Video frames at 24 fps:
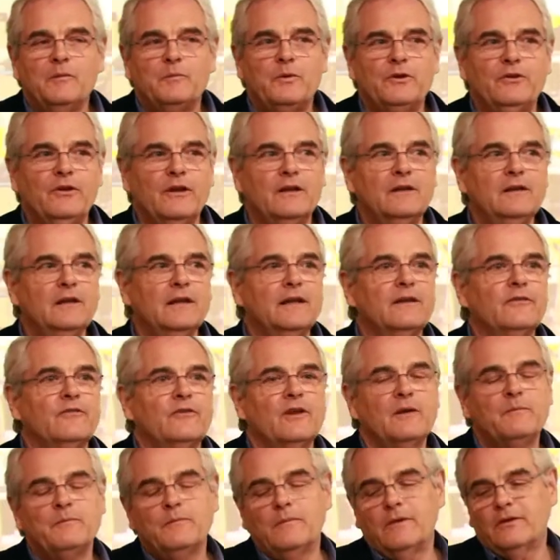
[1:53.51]
particularly in
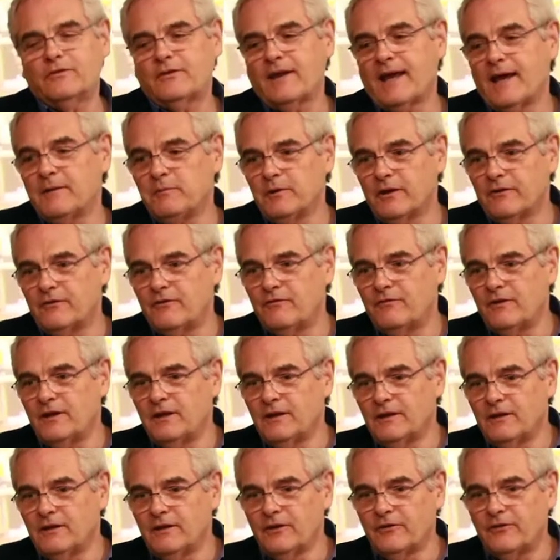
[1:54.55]
some established
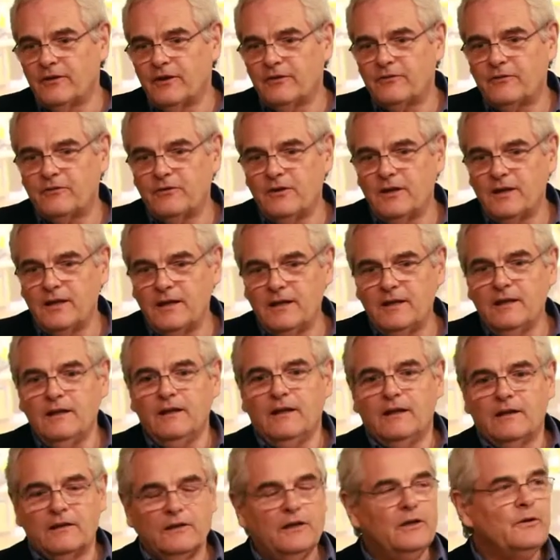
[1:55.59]
fields, history,
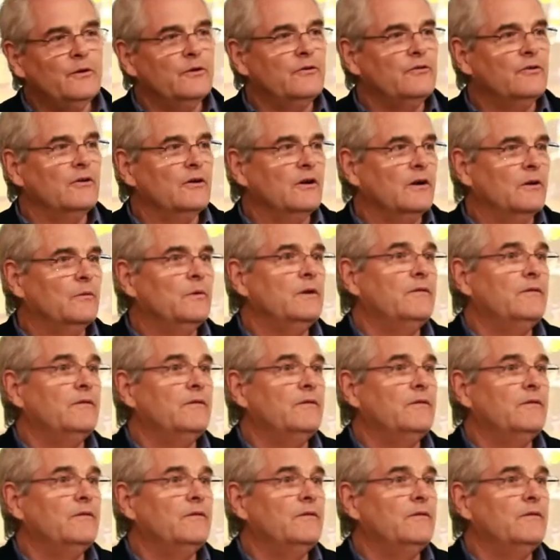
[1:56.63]
literature.